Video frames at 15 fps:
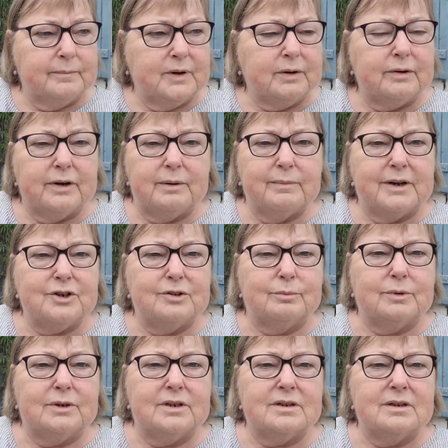Can't imagine
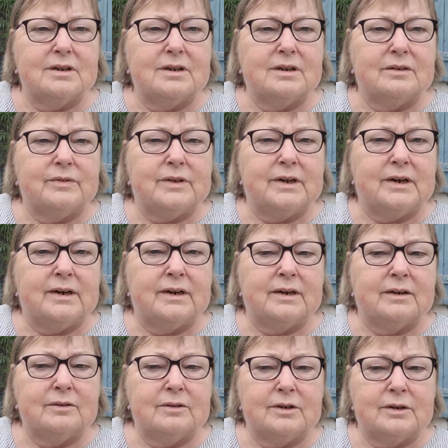what it's like over there
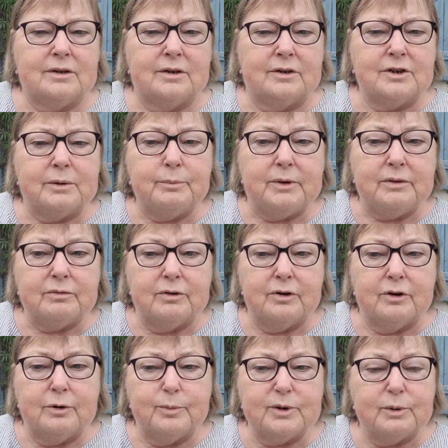now, you know, jumping through
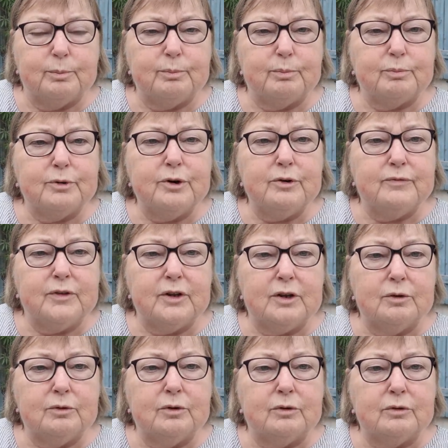hoops to prove that
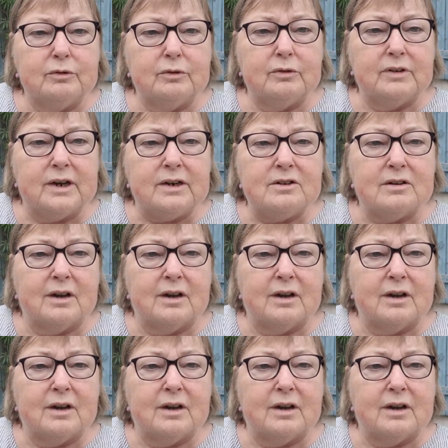you're not dead